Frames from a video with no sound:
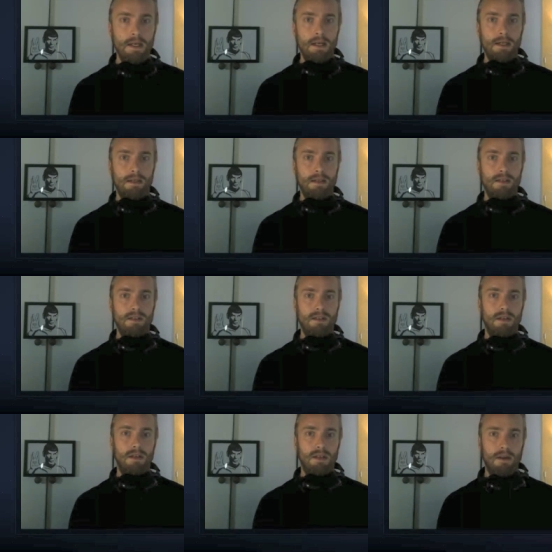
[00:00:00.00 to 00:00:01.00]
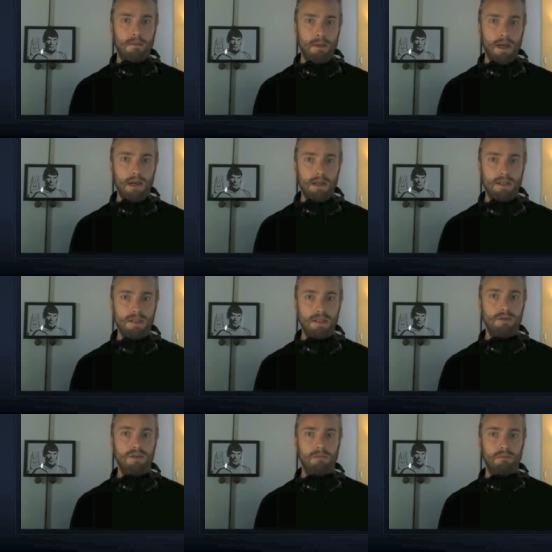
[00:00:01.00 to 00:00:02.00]
that there's a compelling
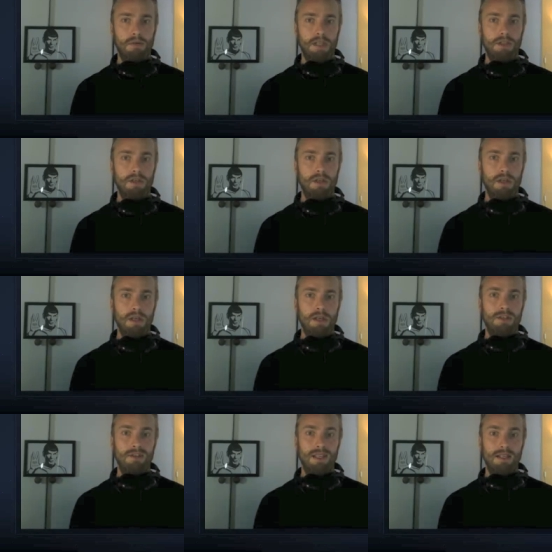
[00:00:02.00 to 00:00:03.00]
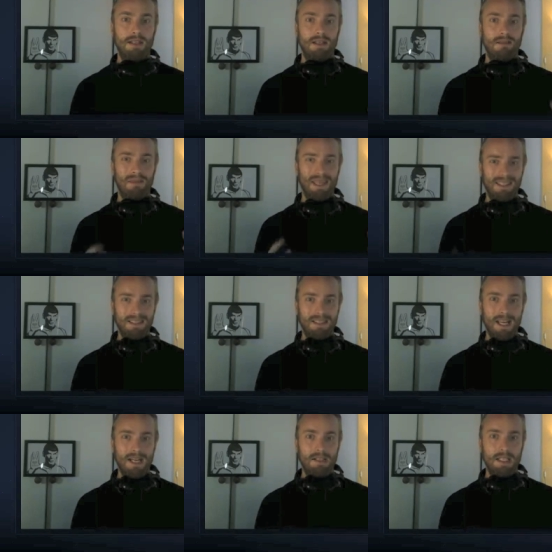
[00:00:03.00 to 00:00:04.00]
social pressure to eat pickled
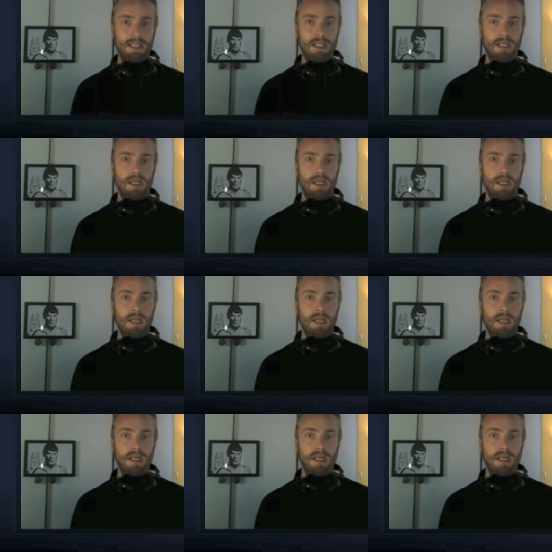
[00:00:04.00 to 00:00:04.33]
herring